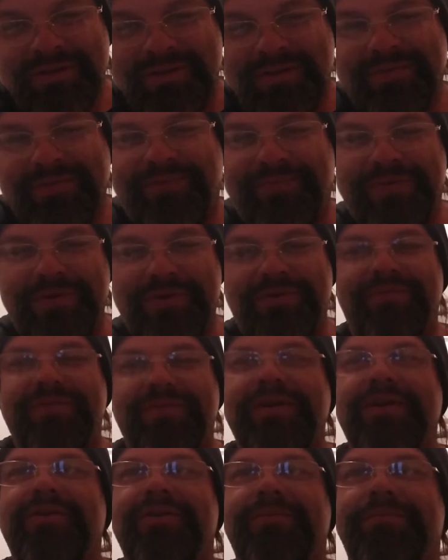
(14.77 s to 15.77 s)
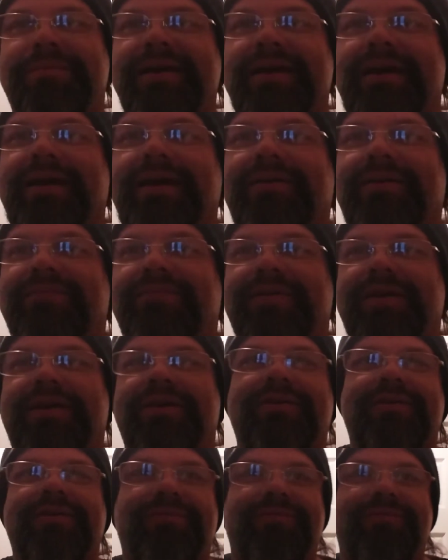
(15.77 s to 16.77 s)
I feel very bad,
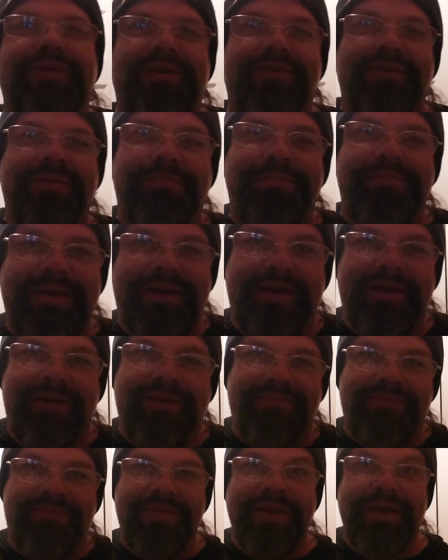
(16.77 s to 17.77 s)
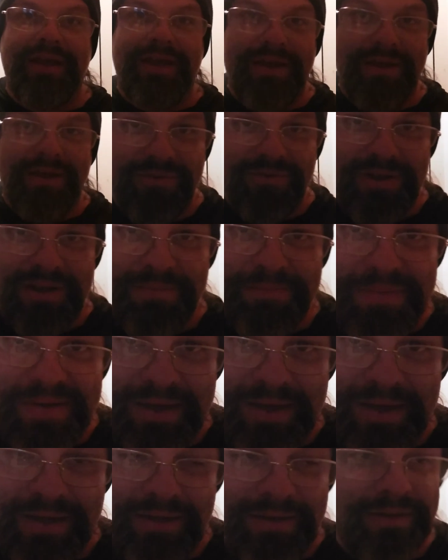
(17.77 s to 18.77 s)
very, very bad, very
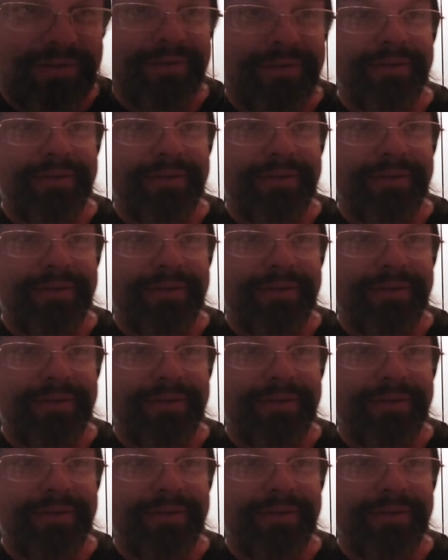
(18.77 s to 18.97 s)
bad.